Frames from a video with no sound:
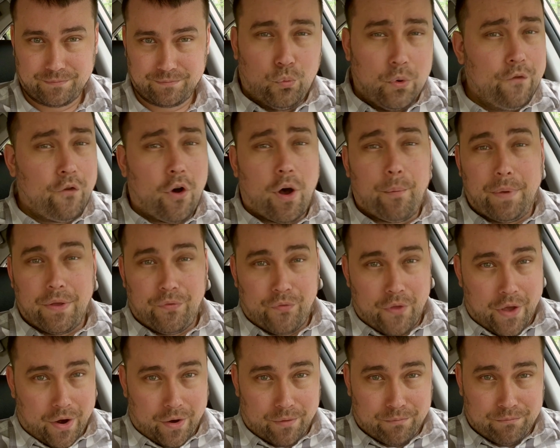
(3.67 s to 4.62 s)
We've all been
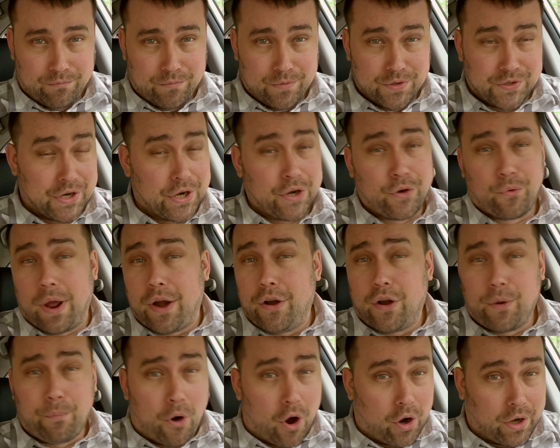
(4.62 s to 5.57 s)
there, sitting around
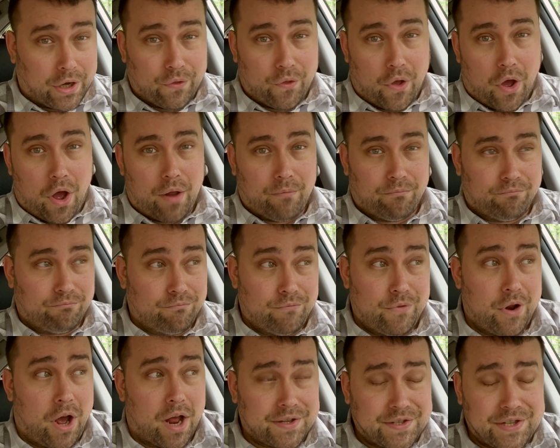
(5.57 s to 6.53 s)
in a parking lot,
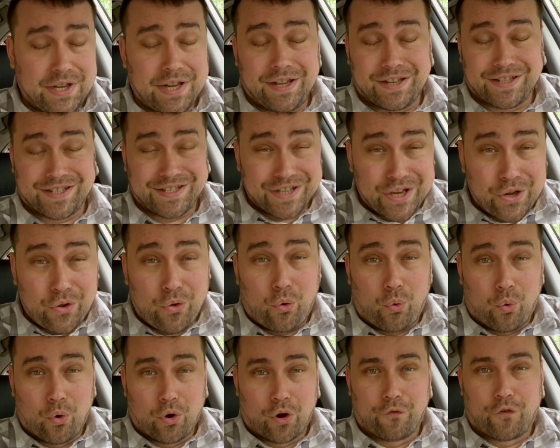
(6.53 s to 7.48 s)
not seeing a single
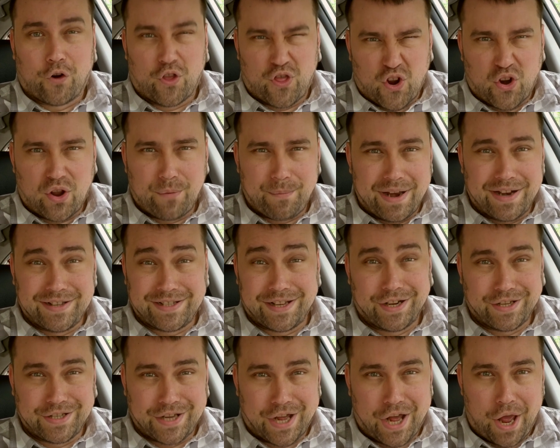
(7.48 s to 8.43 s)
order for 30 minutes
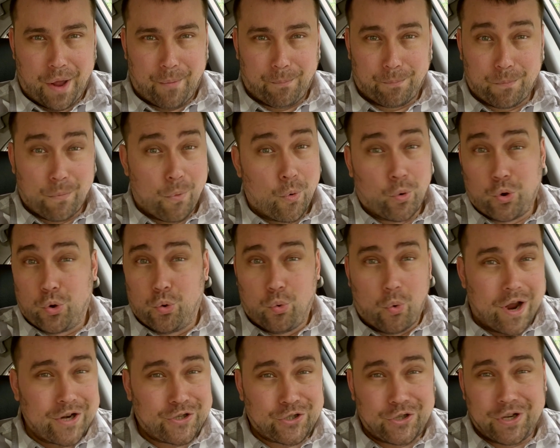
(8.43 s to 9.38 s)
at a time,
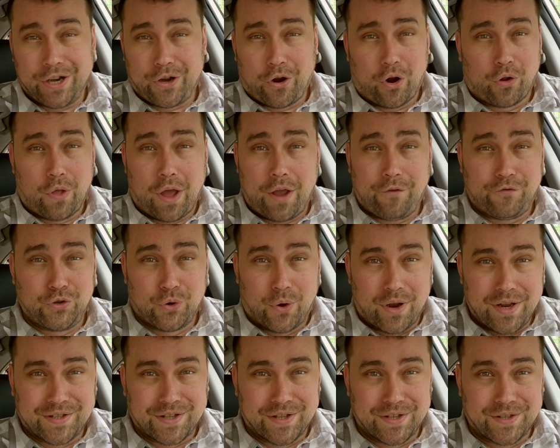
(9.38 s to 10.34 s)
questioning our life
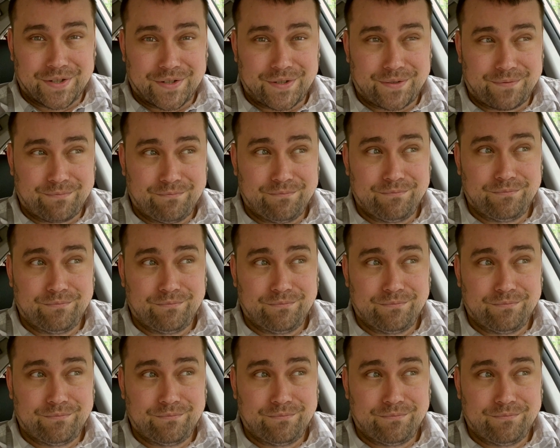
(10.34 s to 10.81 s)
choices,